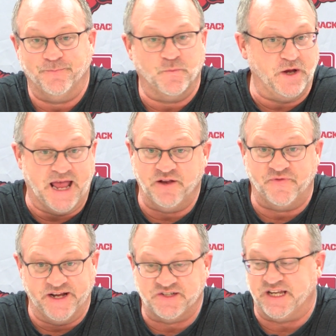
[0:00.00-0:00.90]
We had to
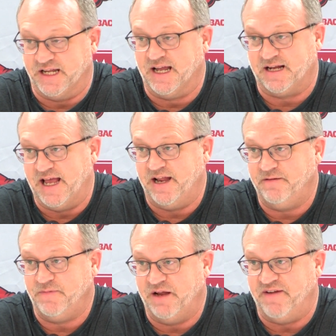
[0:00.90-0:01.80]
face a kid like
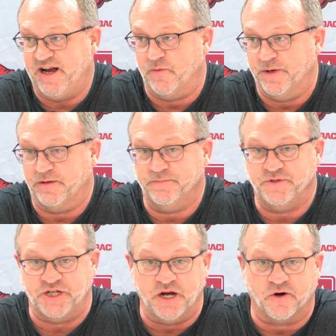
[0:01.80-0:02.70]
that at Vanderbilt.
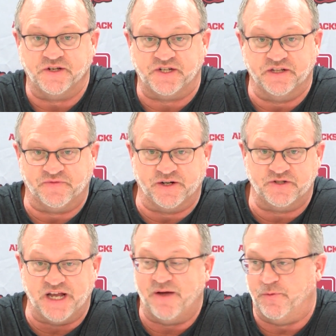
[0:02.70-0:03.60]
And she hurt us in the
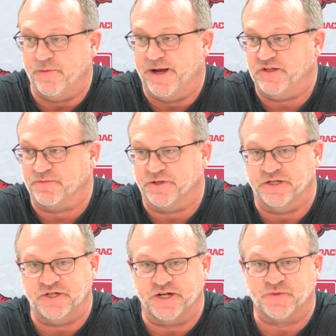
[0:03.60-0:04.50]
first half, but we made some
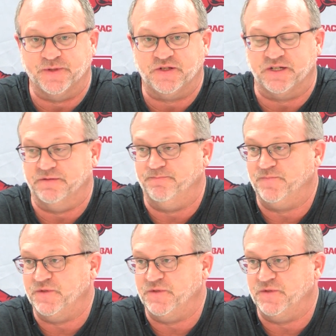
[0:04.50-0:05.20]
good adjustments, and